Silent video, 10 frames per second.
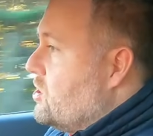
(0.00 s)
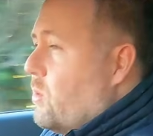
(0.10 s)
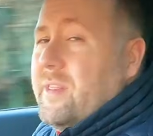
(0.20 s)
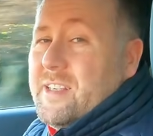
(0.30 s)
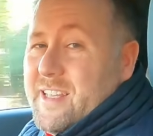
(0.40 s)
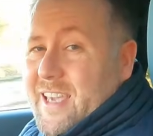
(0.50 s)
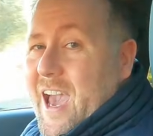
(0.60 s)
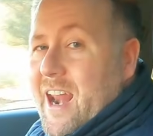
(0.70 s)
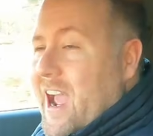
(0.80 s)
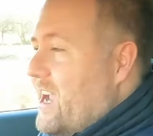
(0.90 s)
So what does the
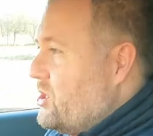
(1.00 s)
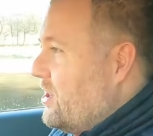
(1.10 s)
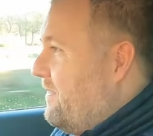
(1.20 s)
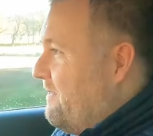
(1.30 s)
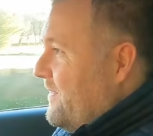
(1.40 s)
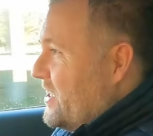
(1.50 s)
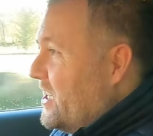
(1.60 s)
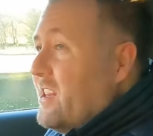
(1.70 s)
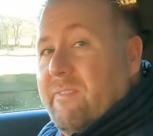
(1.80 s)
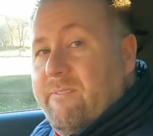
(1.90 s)
car actually
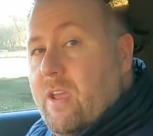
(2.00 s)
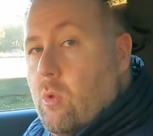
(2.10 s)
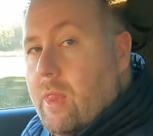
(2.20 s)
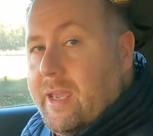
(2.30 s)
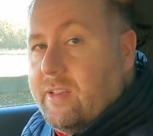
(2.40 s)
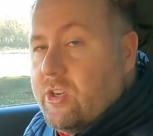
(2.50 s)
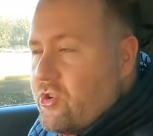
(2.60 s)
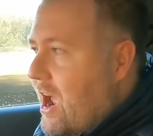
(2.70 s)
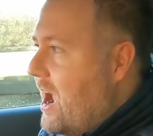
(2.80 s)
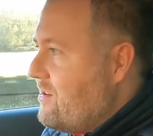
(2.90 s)
physically feel like to
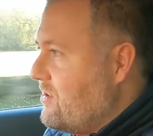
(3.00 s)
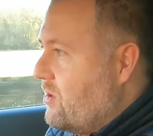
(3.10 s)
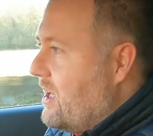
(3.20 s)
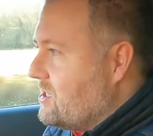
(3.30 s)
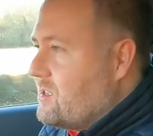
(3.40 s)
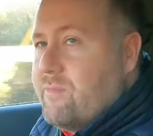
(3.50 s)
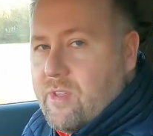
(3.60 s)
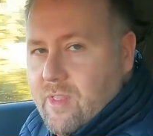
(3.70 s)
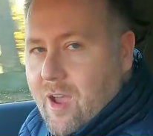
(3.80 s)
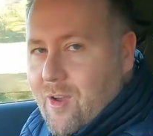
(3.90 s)
drive? Now that's
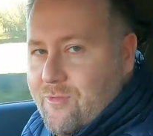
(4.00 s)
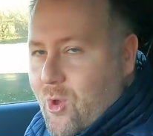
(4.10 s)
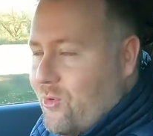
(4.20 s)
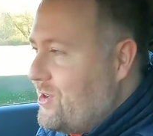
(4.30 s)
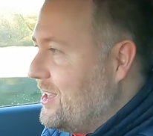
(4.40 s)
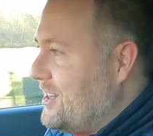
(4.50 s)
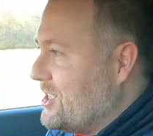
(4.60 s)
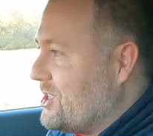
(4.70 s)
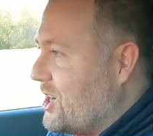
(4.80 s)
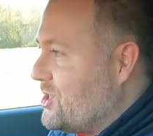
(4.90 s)
something that I've not really
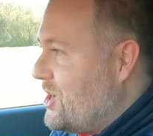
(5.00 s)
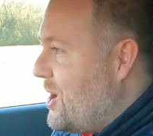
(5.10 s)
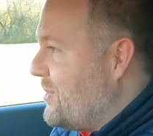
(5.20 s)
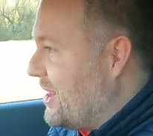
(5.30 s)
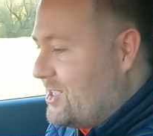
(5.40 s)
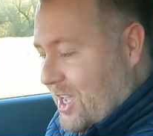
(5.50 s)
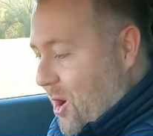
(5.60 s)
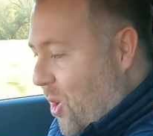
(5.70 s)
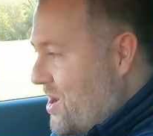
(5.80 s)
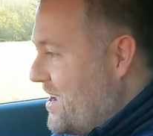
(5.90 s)
discussed yet, but let's
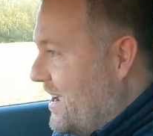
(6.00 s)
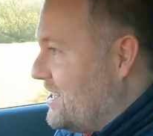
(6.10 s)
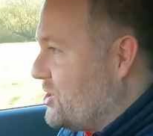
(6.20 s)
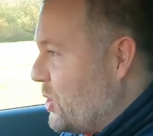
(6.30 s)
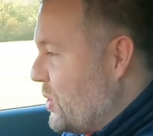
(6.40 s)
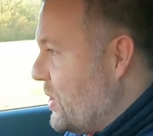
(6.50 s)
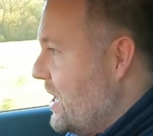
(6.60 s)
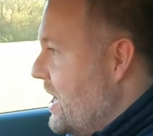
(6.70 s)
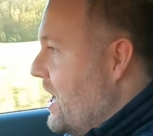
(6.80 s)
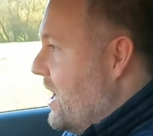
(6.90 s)
get on to it. So
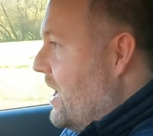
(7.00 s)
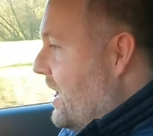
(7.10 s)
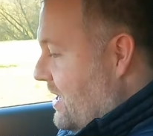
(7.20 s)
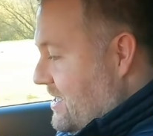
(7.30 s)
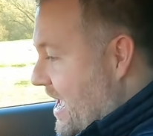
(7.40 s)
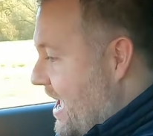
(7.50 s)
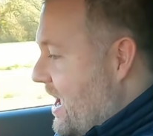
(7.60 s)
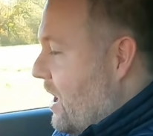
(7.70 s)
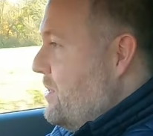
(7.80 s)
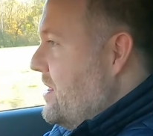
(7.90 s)

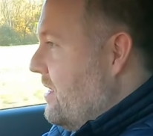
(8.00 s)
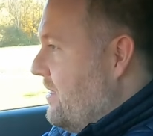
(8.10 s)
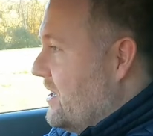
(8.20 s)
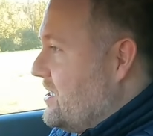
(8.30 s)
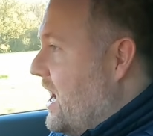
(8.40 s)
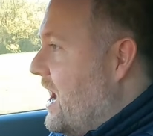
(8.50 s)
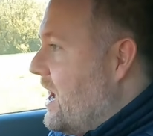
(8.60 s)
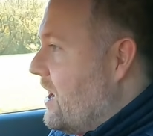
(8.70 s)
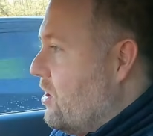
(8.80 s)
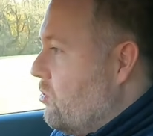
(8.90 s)
yeah, I mean, this
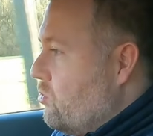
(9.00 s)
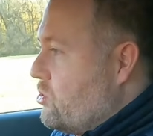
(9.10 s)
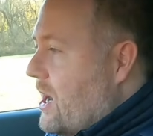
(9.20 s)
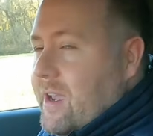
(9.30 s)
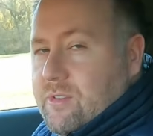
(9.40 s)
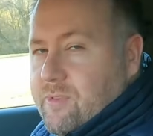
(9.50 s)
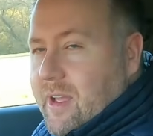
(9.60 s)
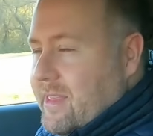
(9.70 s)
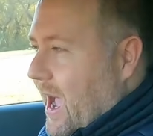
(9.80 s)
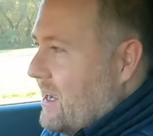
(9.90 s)
car drives
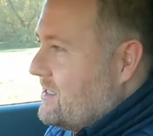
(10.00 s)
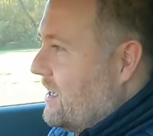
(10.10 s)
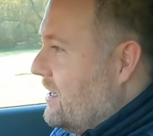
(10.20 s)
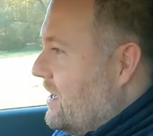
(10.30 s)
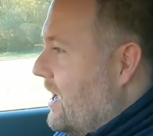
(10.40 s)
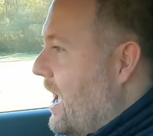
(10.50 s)
fantastic.